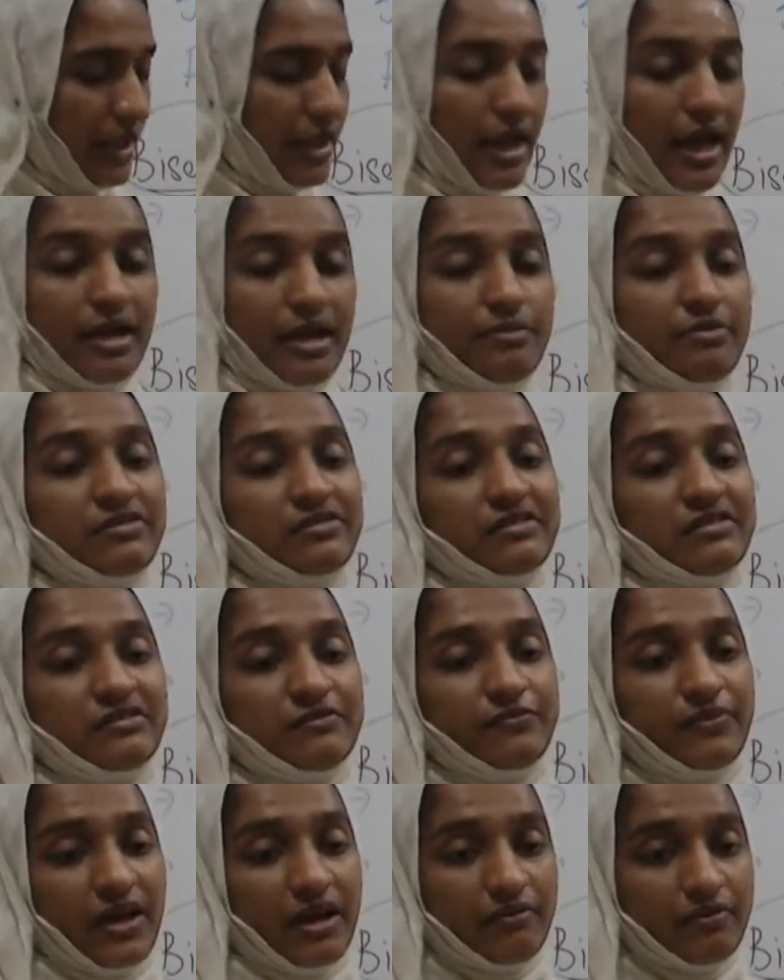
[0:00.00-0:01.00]
in
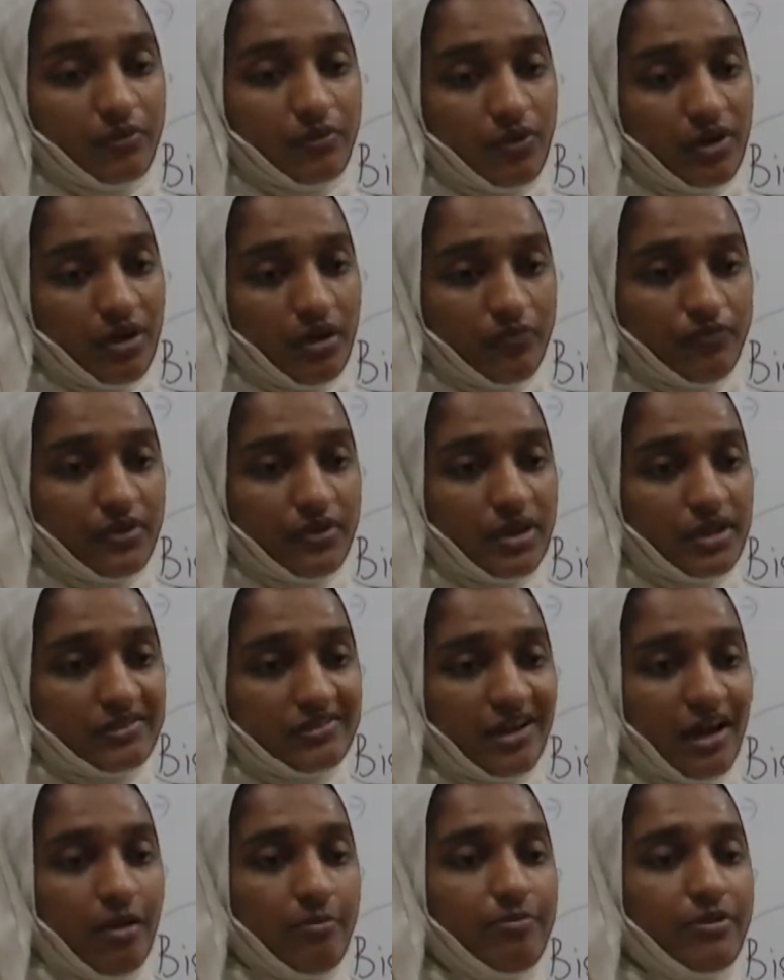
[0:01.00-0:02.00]
hibiscus flower. One of the
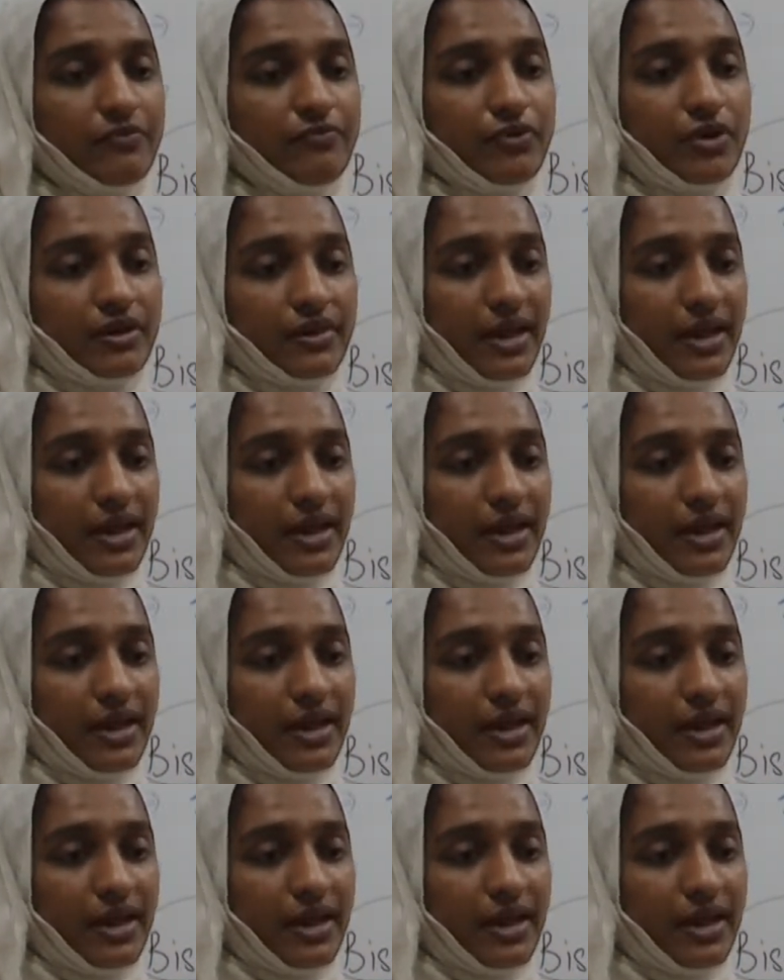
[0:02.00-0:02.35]
example for